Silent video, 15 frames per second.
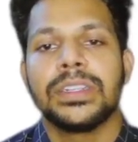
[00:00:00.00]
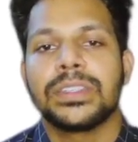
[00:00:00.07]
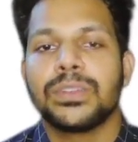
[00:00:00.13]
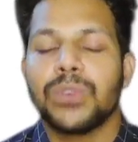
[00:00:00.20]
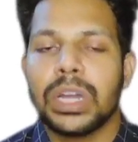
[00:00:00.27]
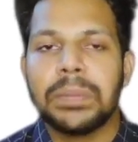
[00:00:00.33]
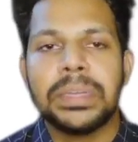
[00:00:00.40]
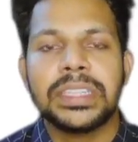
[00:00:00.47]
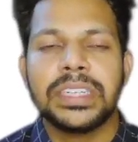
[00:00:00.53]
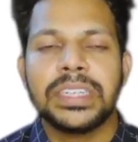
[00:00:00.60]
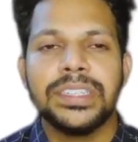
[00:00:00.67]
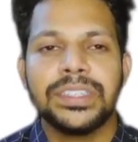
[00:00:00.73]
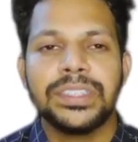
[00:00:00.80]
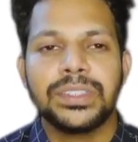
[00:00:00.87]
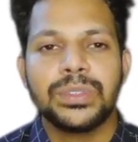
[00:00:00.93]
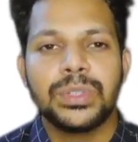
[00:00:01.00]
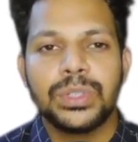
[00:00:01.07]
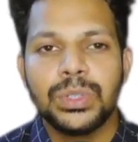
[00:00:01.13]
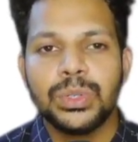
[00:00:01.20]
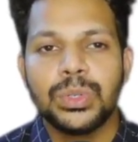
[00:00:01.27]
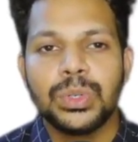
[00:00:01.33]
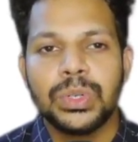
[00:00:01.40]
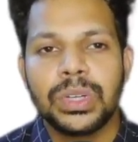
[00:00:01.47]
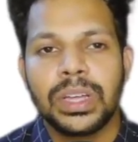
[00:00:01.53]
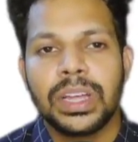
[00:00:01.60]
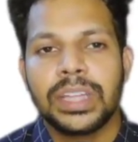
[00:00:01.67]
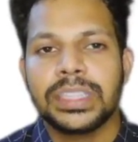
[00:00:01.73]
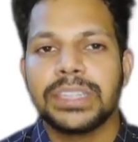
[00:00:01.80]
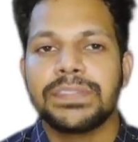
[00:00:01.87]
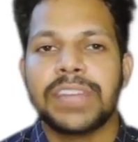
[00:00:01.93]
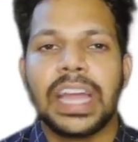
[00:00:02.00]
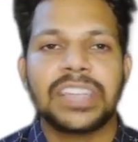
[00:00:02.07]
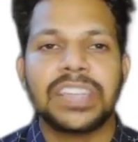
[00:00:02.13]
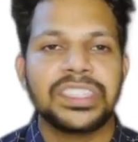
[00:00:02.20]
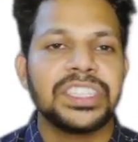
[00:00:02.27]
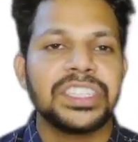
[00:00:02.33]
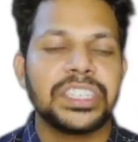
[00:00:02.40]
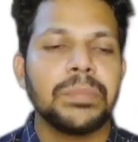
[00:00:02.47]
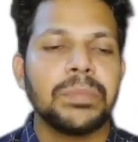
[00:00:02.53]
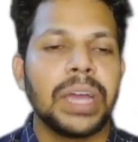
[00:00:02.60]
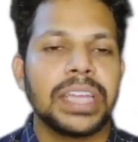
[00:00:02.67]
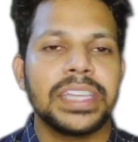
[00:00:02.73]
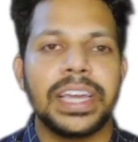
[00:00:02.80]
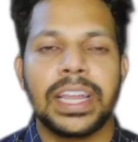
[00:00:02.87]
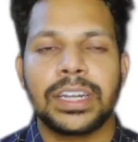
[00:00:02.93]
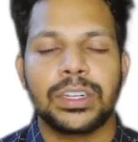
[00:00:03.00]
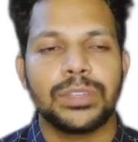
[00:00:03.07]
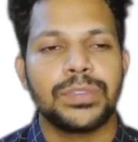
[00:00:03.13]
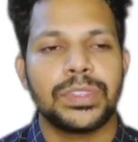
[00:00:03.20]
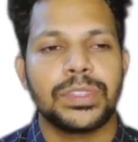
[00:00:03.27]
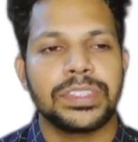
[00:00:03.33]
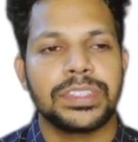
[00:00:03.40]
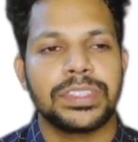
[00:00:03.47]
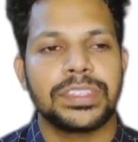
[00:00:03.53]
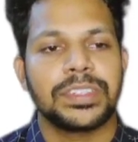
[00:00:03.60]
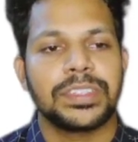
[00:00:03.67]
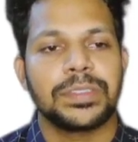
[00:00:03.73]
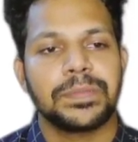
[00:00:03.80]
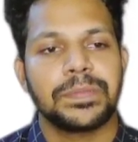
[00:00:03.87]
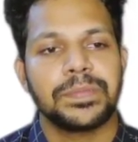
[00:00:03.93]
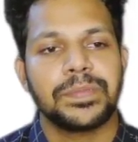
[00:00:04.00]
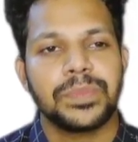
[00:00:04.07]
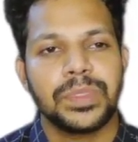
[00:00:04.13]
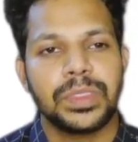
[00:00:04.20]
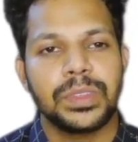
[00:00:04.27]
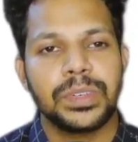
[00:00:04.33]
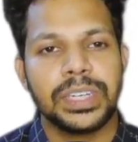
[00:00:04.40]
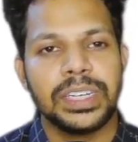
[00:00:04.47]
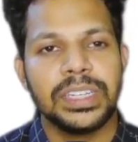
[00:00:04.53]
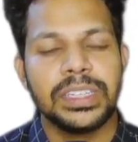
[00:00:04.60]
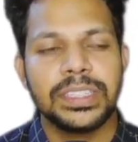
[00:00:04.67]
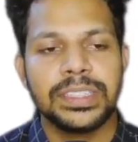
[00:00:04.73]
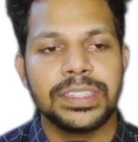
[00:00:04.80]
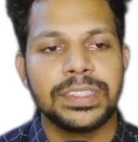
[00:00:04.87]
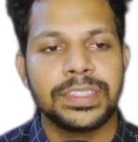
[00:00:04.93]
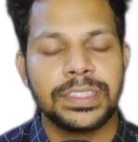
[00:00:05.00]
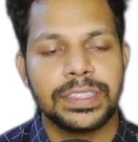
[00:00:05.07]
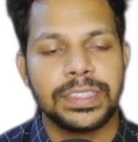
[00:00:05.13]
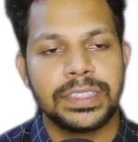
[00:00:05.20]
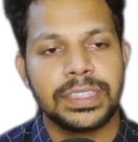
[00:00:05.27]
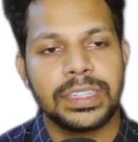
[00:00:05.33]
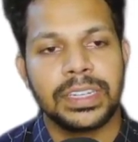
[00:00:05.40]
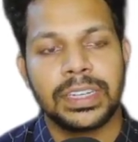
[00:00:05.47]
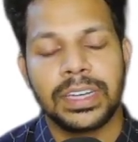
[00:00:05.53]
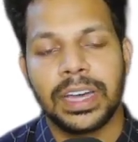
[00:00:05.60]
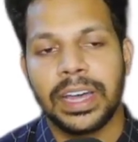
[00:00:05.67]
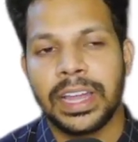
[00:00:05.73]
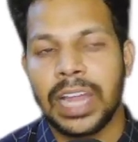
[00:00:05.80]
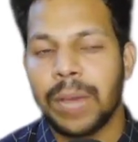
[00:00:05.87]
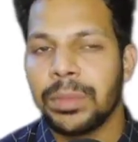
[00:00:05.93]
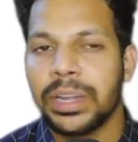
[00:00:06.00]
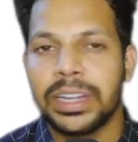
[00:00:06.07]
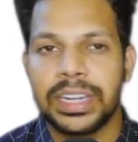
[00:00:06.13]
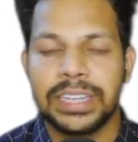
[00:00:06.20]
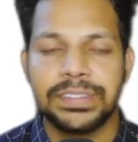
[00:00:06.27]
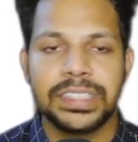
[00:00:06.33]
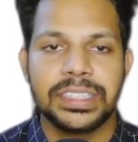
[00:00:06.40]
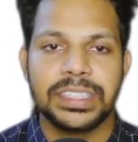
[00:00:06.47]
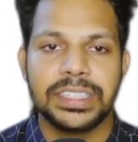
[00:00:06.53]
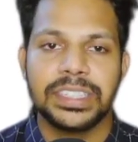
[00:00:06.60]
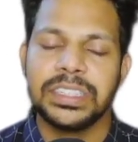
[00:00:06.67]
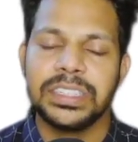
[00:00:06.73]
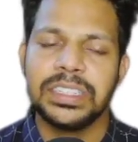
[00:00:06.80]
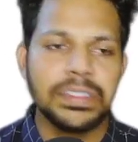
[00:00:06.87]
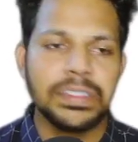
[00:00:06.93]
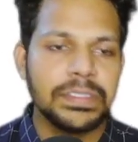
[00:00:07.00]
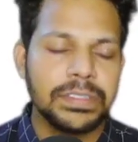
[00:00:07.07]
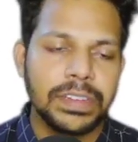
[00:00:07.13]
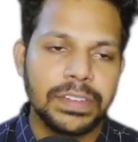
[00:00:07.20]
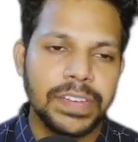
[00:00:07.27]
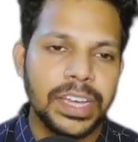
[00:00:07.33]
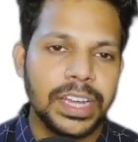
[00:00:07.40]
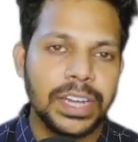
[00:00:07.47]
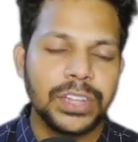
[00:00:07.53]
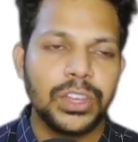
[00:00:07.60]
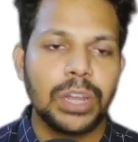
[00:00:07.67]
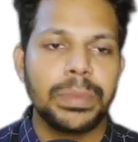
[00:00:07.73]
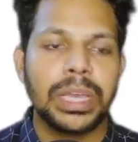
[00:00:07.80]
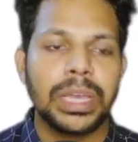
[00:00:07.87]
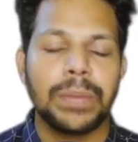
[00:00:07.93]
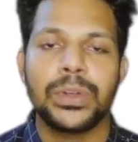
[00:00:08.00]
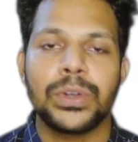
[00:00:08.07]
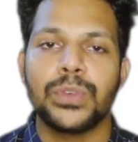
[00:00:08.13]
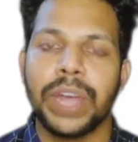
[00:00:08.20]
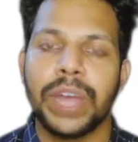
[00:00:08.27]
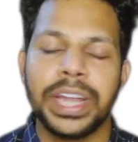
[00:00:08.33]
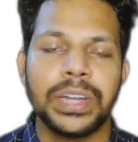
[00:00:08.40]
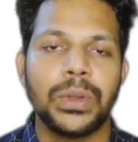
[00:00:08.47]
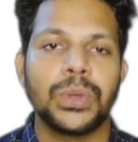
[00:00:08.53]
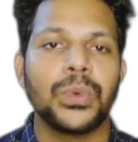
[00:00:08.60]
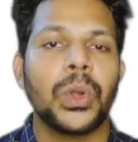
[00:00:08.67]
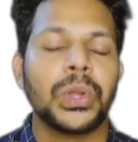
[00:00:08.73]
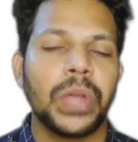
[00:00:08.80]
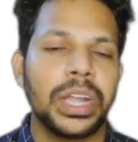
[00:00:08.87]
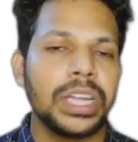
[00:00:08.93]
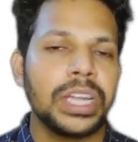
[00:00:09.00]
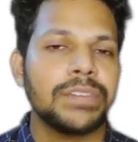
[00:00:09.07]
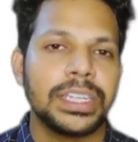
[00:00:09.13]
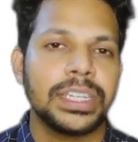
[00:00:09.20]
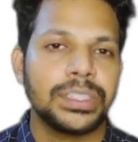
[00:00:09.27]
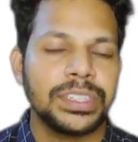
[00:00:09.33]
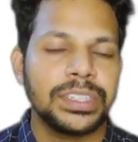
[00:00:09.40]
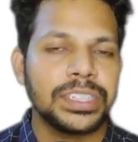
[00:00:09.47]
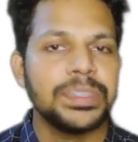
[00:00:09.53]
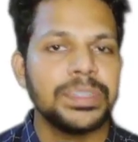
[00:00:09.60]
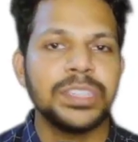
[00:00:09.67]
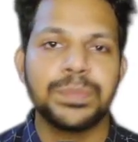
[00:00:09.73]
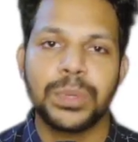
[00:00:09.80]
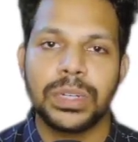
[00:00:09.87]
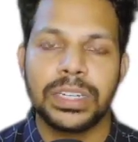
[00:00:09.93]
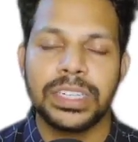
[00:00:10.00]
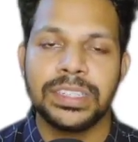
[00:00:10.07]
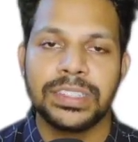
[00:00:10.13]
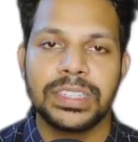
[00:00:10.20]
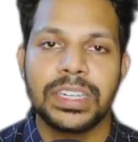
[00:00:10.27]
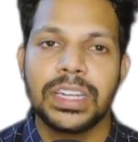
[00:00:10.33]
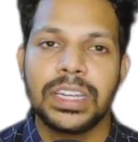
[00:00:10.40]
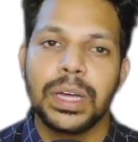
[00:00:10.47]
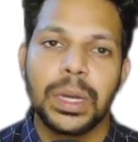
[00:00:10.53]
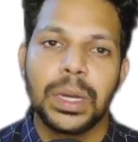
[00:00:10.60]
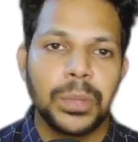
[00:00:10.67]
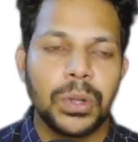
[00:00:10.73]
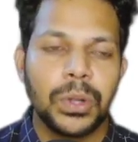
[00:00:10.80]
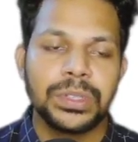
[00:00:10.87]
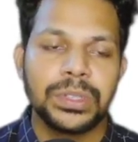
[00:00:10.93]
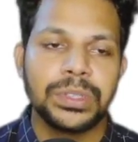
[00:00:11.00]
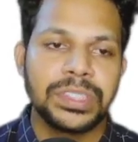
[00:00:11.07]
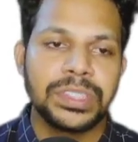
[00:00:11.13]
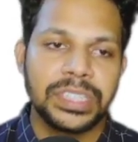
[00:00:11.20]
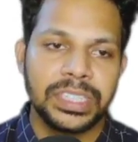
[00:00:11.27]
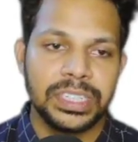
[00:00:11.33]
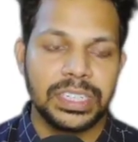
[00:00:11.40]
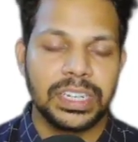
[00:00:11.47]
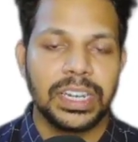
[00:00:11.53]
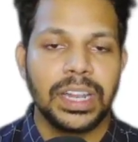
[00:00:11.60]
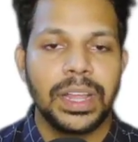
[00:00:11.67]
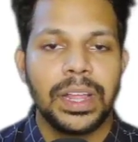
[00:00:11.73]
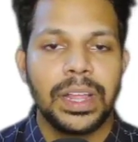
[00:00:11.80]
So one method is to do the fractionation by the electrophoresis. Okay, this is a laboratory investigation where you will be able to find out what kind of isoenzyme is produced here.